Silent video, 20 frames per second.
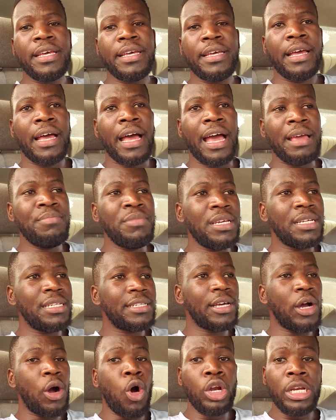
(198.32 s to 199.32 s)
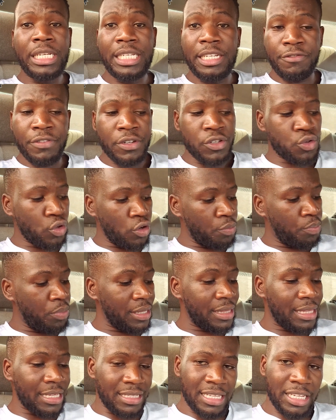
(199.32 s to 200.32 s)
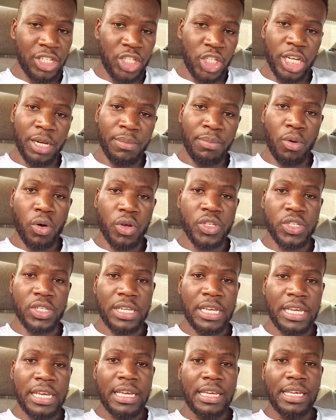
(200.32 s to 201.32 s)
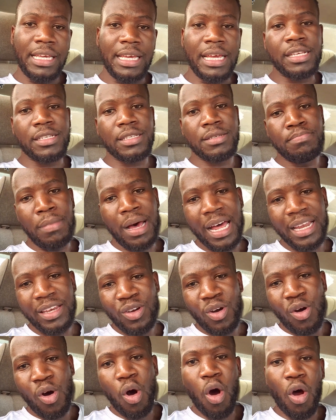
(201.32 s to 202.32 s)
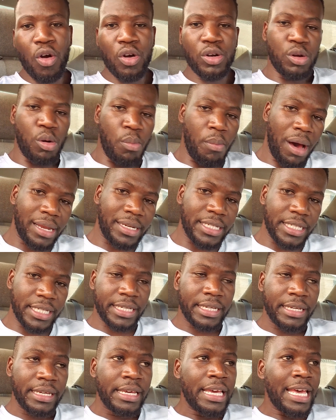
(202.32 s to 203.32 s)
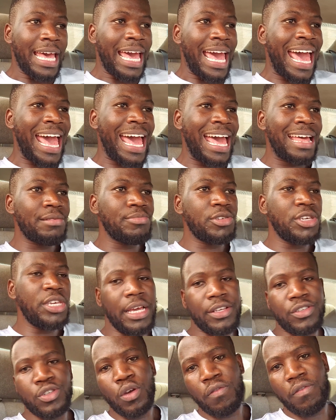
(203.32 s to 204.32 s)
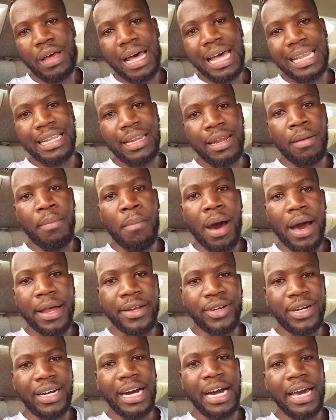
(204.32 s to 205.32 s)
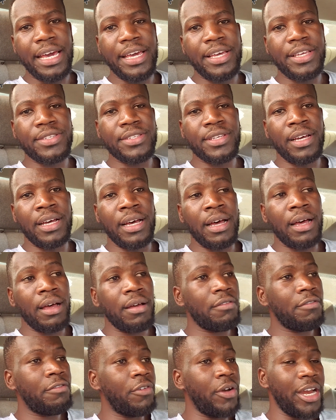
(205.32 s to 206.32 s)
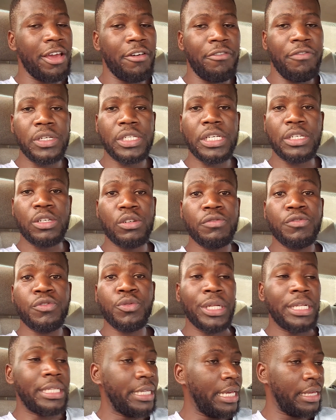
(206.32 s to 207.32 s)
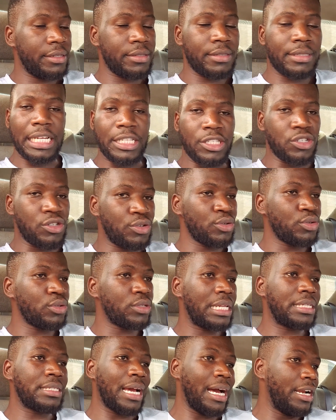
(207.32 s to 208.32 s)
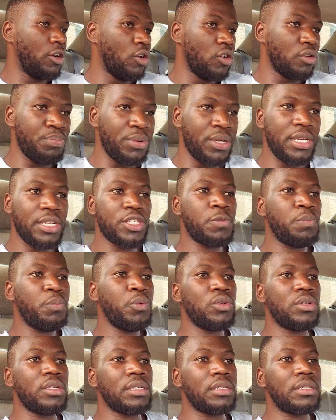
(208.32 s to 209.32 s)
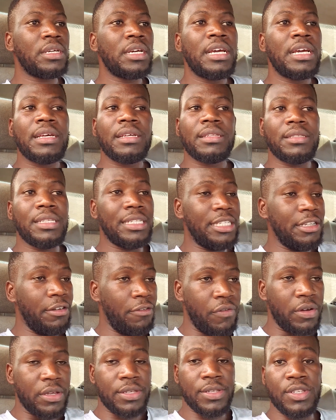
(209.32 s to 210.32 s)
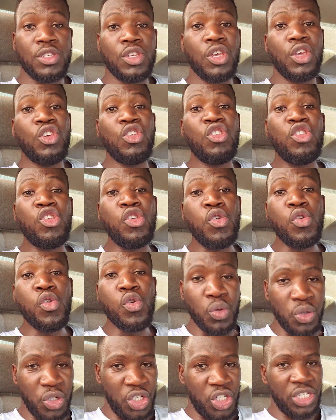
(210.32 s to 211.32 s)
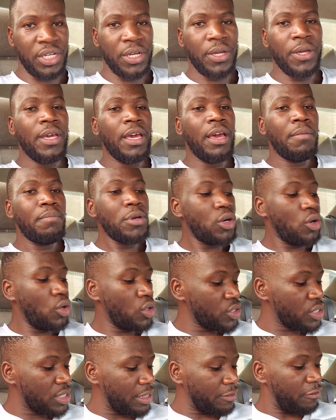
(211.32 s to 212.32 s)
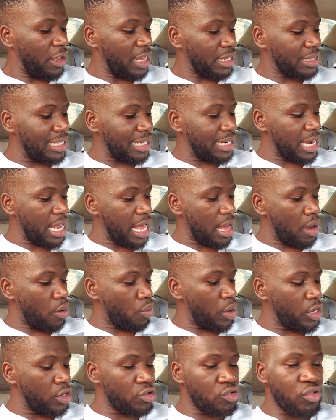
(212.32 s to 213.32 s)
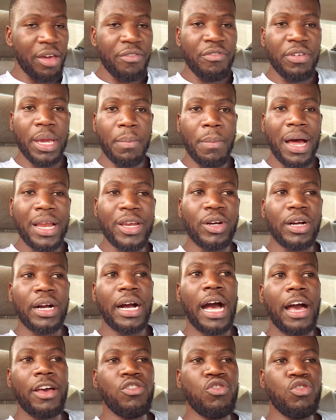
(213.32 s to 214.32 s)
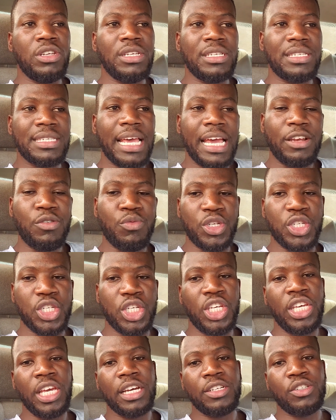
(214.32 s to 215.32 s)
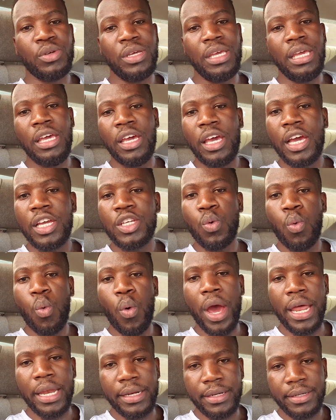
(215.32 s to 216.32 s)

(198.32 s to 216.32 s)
I mean, the only difference would be that the gearbox is manual or automatic. And yes, you've heard that a manual car is very efficient on fuel. Yes, that's true. That cannot be disputed. The difference is huge, because the fact that when you're driving a manual car, you decide which gear to engage when.